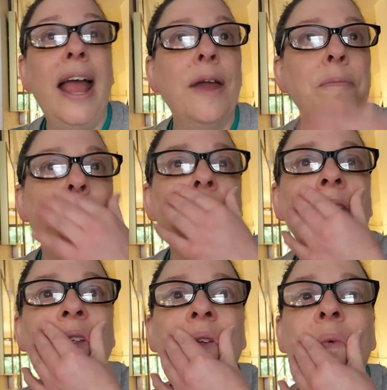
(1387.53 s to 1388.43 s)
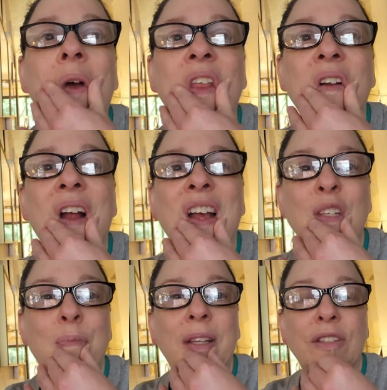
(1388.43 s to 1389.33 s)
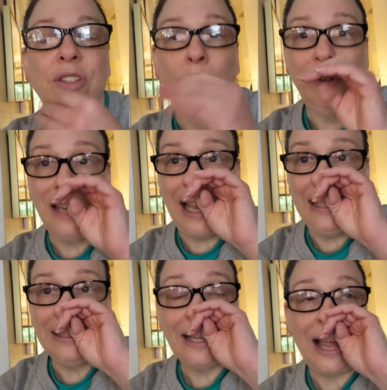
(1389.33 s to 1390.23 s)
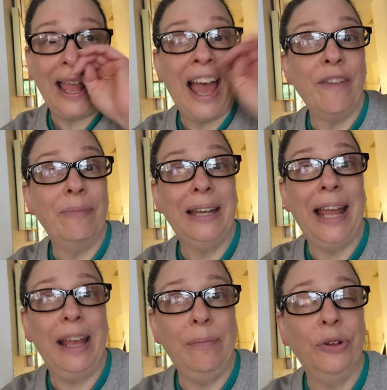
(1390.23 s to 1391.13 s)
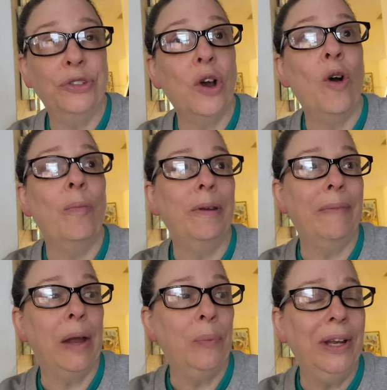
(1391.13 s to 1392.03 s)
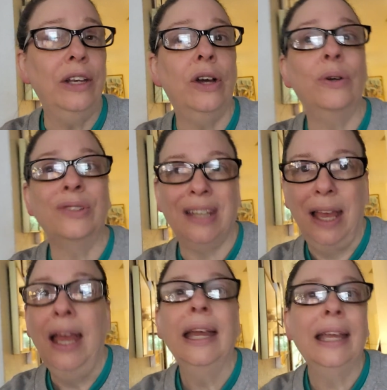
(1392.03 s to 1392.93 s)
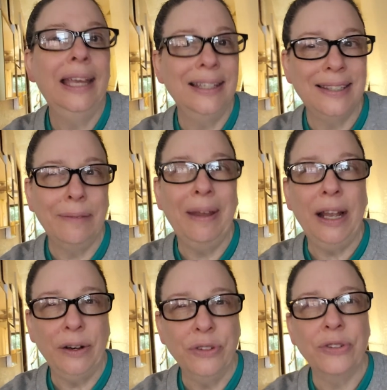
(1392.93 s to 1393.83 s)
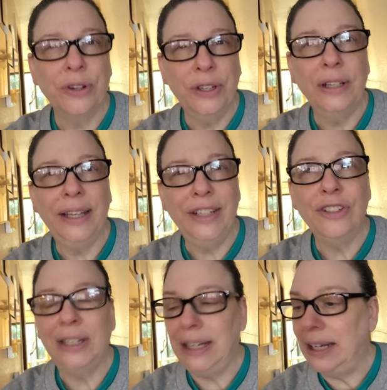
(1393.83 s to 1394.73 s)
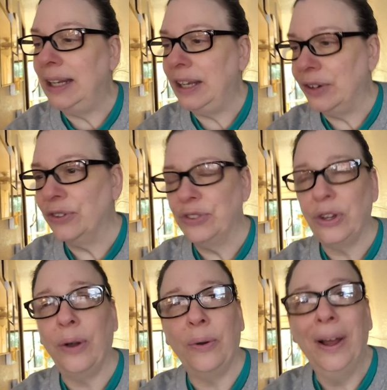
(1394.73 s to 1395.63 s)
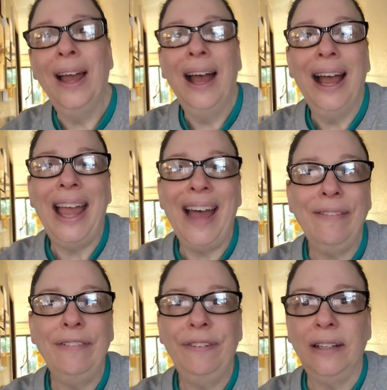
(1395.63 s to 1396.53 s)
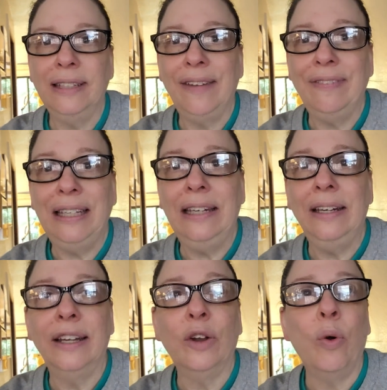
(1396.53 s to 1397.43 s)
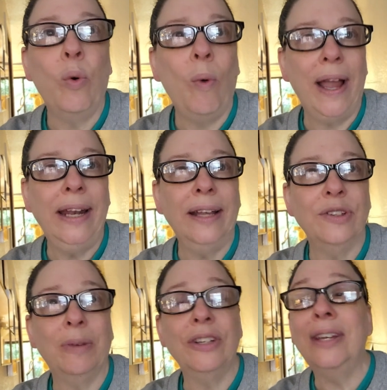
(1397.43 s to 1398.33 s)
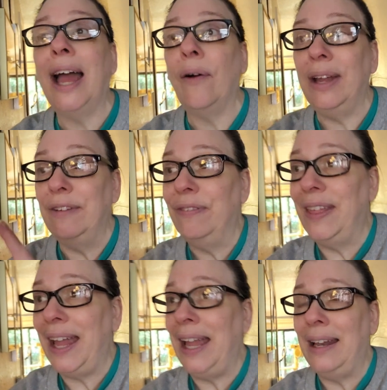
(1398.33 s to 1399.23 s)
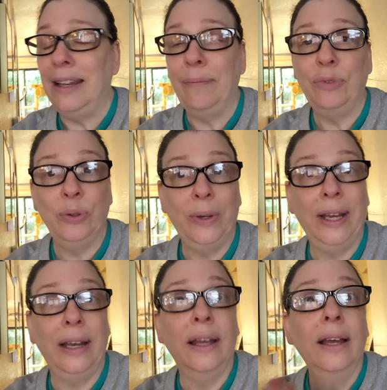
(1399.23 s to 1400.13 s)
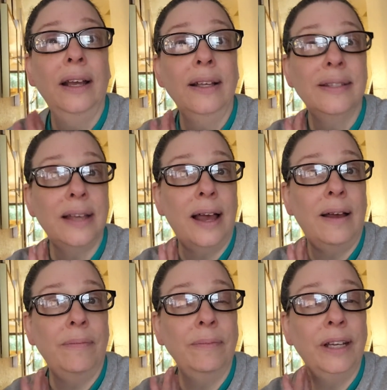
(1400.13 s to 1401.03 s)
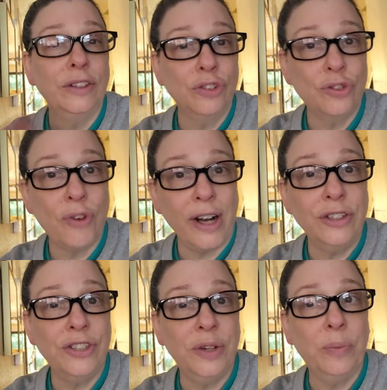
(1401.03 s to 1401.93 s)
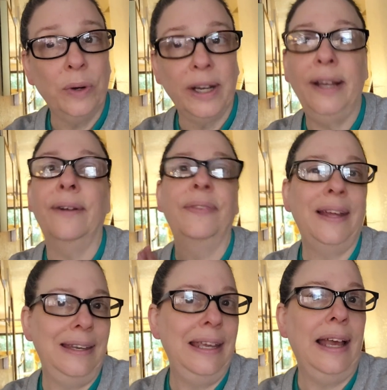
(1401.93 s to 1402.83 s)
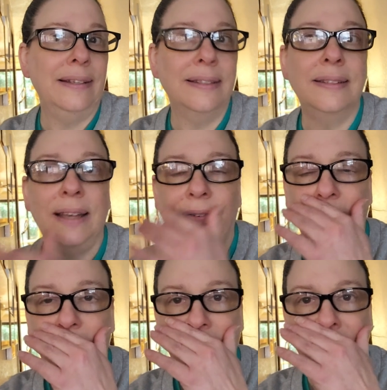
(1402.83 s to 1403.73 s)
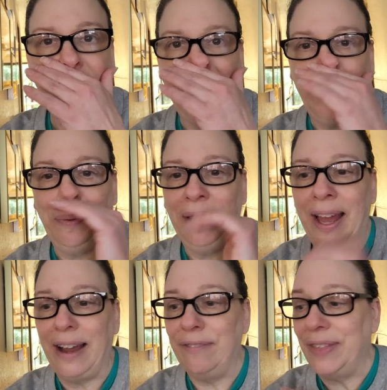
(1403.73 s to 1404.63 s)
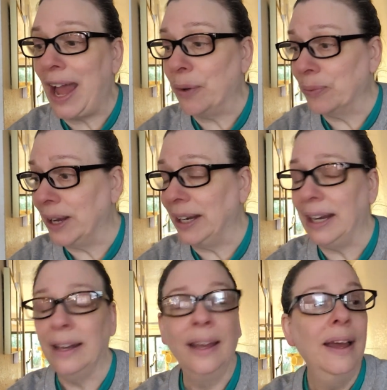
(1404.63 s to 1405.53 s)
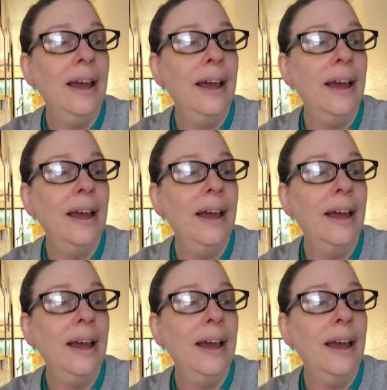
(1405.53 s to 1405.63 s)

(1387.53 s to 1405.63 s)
And because the weather has been so nice, I have been able to open my windows, get some air circulation in here, so I haven't felt I've needed it quite as much. Now, if they end up doing some construction work here, then yes, definitely I will have that running.